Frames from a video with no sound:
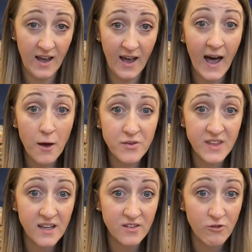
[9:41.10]
"How's
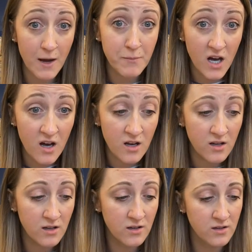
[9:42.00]
things, Grandma?"
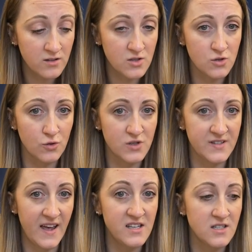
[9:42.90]
George
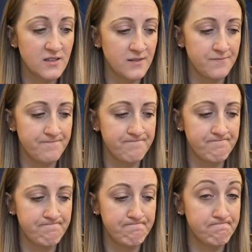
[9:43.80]
said.
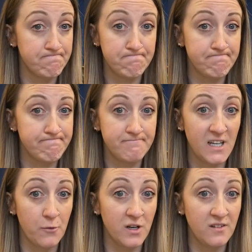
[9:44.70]

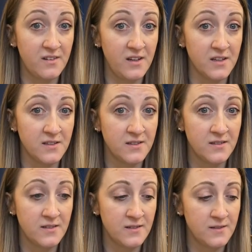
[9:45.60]
No answer.
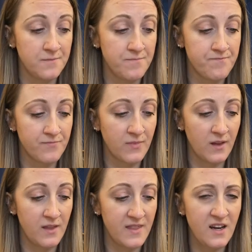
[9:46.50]

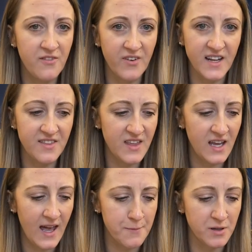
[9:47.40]
Then a funny thing
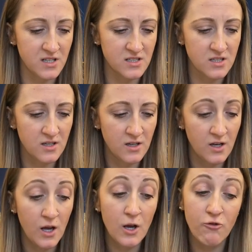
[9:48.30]
happened.
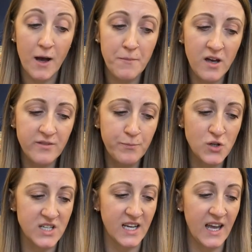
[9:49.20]
Grandma's
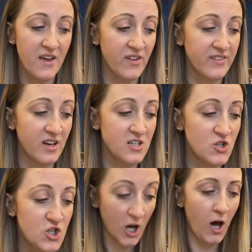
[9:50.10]
body gave a sudden
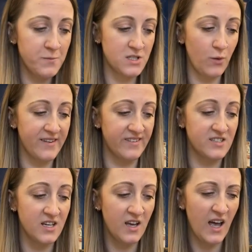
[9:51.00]
sharp twist
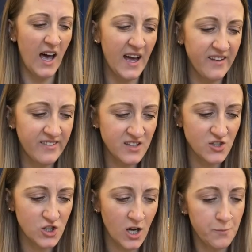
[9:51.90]
and a sudden
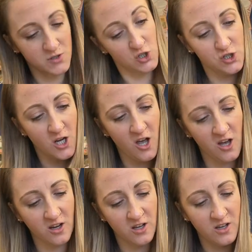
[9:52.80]
sharp
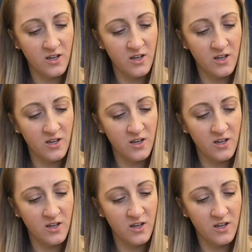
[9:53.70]
jerk,